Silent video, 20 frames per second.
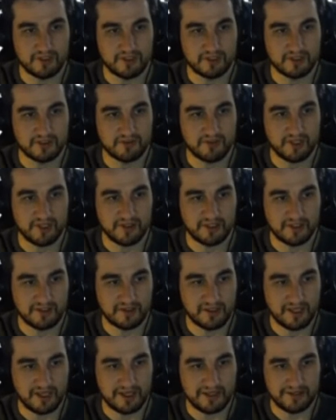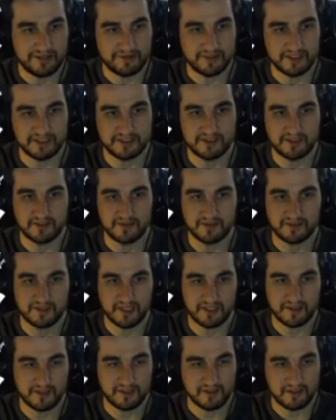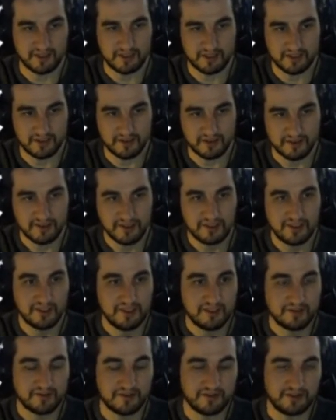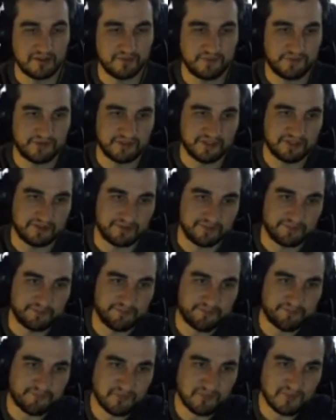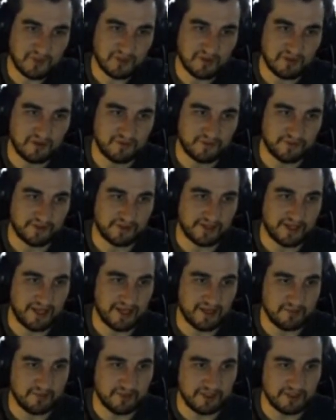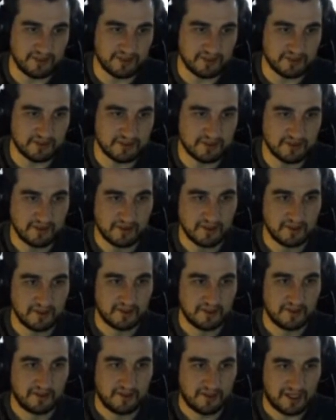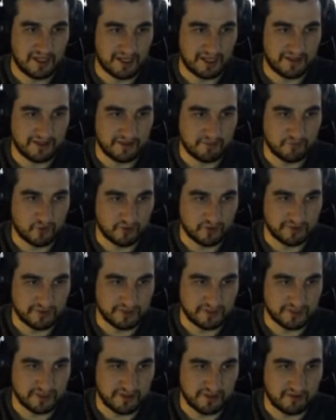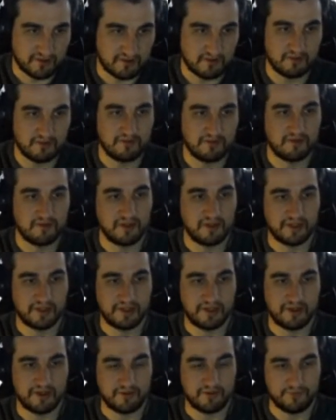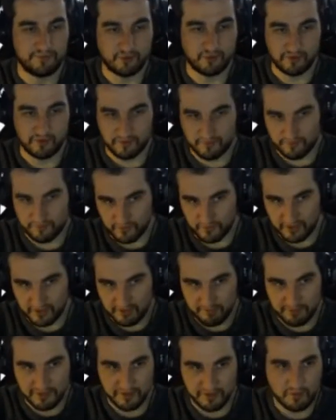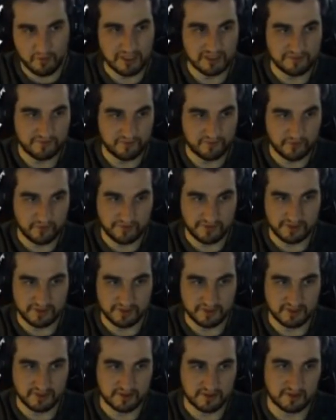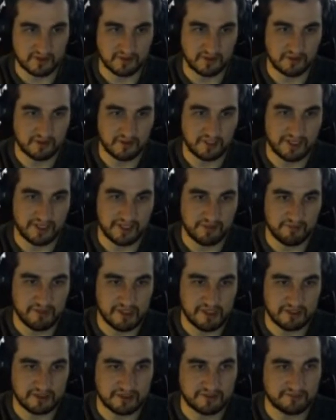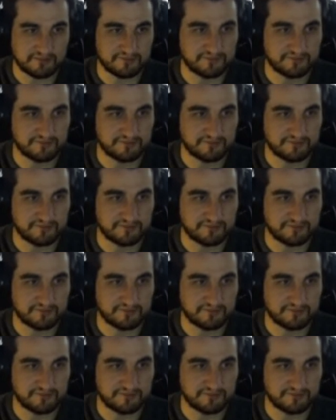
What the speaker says: is created, I started adding the different enemies, adding more detail for gameplay wise for these enemies,